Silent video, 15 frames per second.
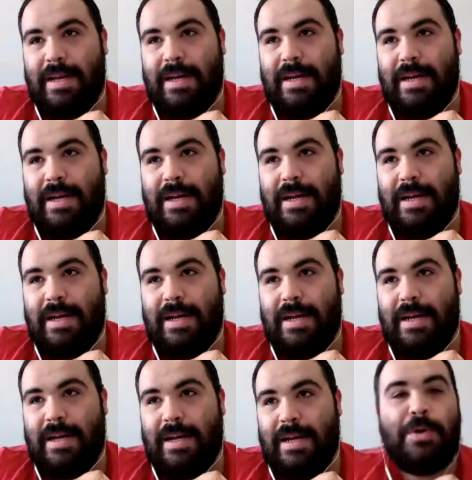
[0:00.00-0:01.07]

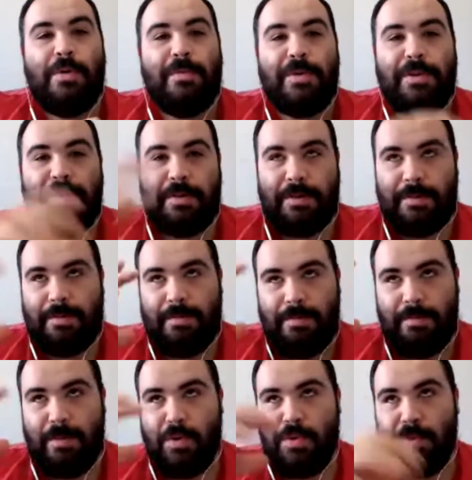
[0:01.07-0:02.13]
uh, it was over
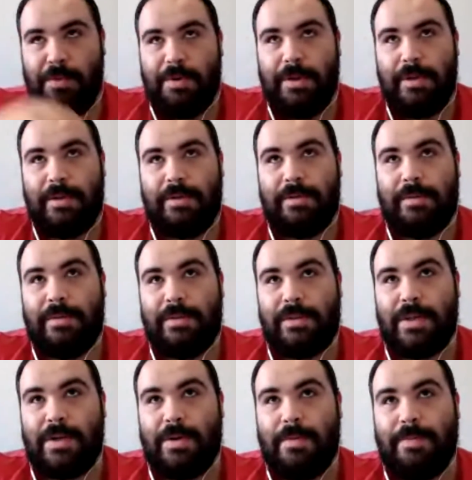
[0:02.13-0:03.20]
the moon.
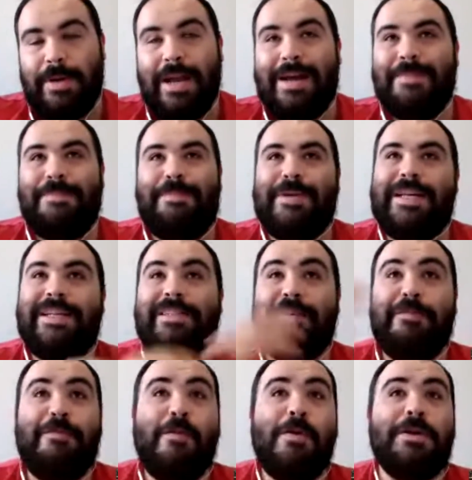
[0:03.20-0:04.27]
So, but I, but
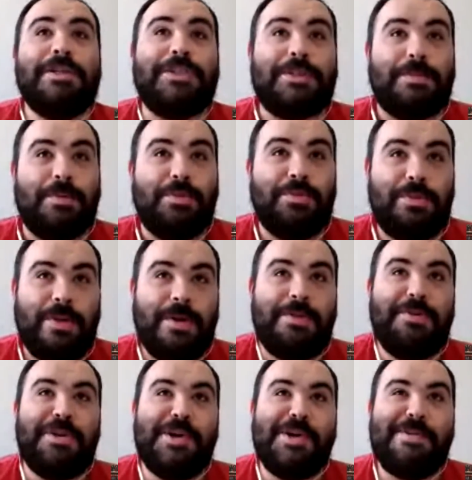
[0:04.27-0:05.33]
it's a forest moon, so
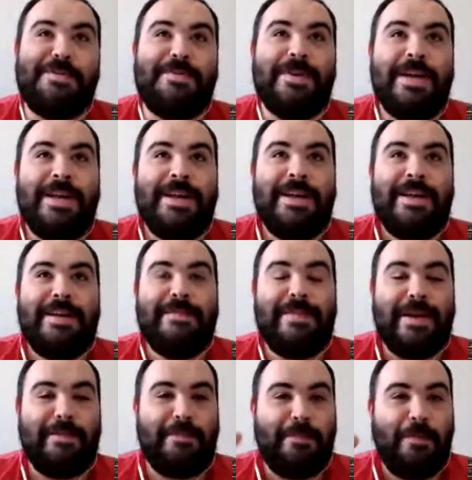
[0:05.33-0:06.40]
I don't know if
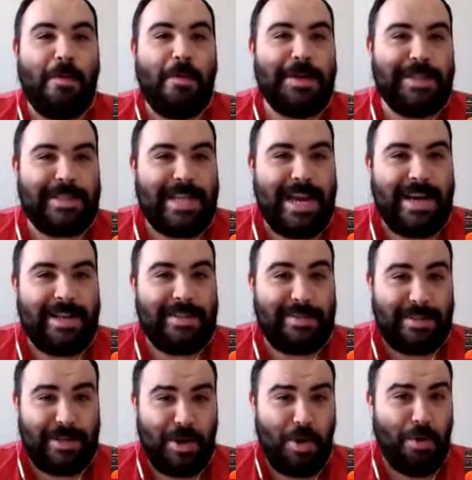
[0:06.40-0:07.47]
that yeah. forest has
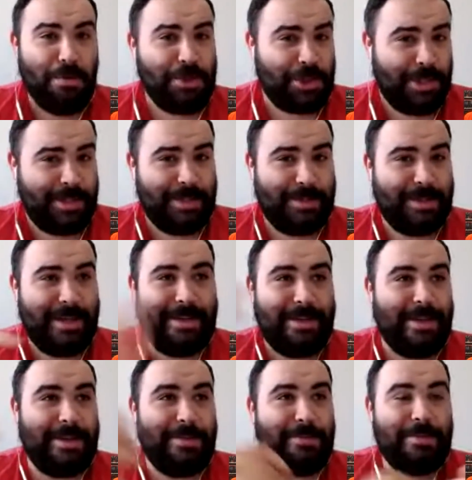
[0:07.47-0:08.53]
an ocean,
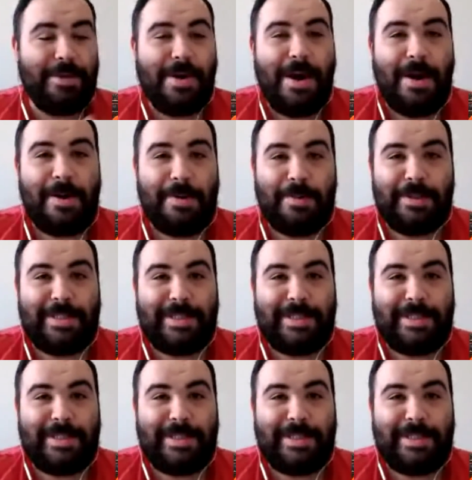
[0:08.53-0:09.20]
I, I don't know how